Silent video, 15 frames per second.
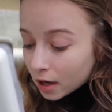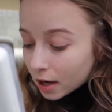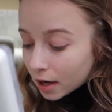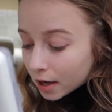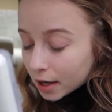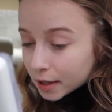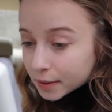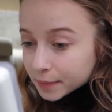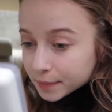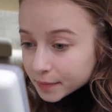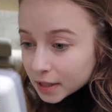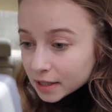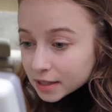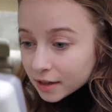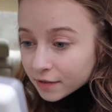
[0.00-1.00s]
um,
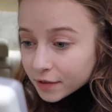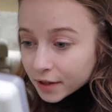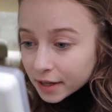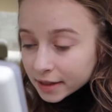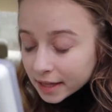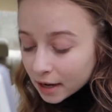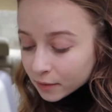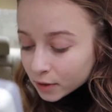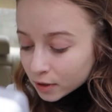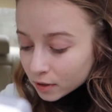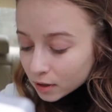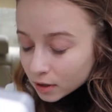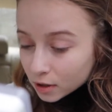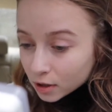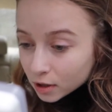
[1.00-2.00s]
because I feel like that would
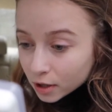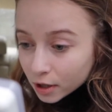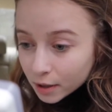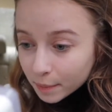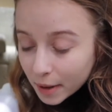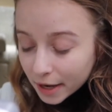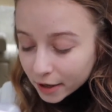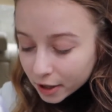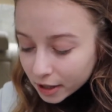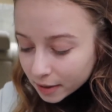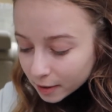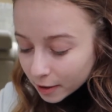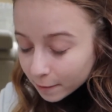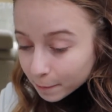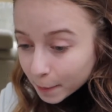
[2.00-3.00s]
look better
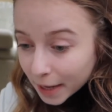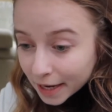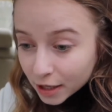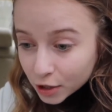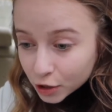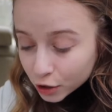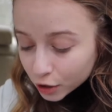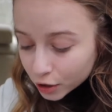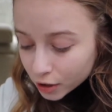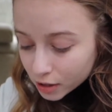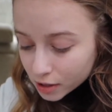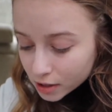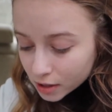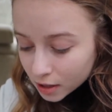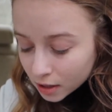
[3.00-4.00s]
in the
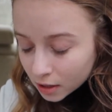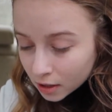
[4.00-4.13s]
pictures.